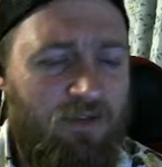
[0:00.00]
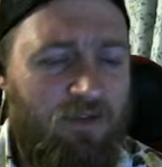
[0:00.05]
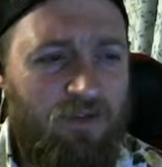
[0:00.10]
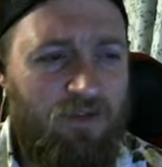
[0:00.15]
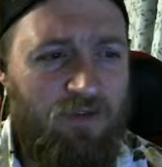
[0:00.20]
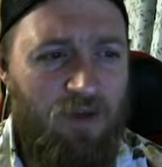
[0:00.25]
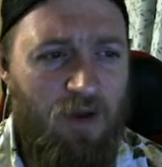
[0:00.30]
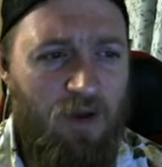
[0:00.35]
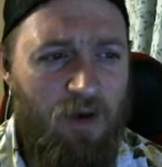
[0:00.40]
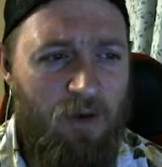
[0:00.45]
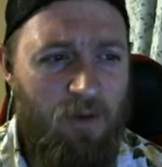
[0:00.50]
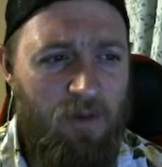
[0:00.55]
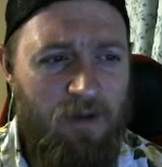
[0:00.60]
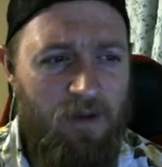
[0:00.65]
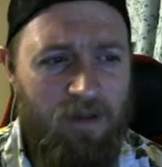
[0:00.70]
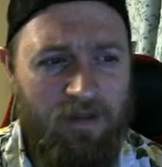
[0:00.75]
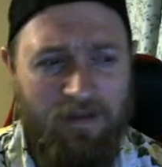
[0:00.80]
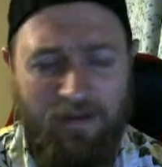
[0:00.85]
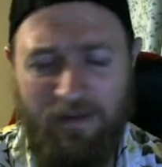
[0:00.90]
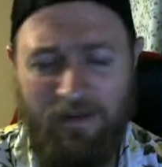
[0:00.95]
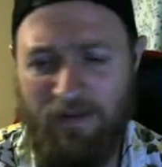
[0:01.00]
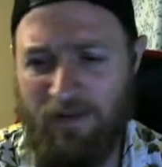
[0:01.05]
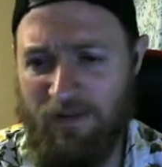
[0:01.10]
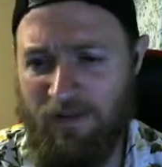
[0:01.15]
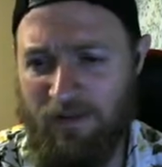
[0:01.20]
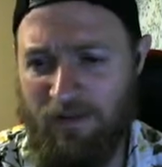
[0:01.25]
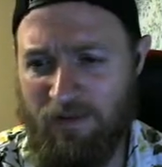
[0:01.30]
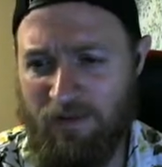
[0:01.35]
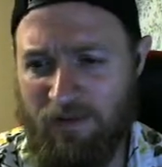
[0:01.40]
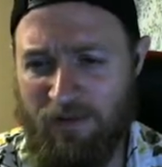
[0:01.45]
So
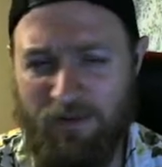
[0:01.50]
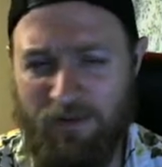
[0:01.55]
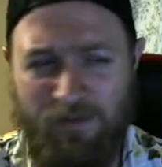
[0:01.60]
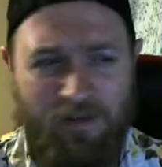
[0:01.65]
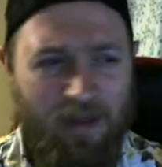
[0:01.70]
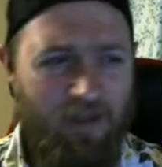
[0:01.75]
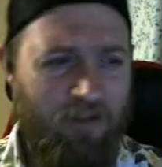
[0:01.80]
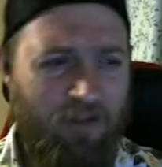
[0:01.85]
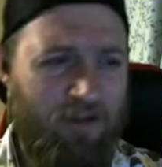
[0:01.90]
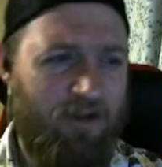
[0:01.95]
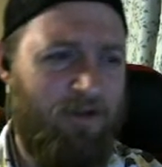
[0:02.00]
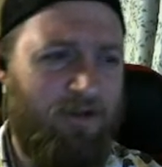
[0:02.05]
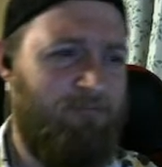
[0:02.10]
let's take a look.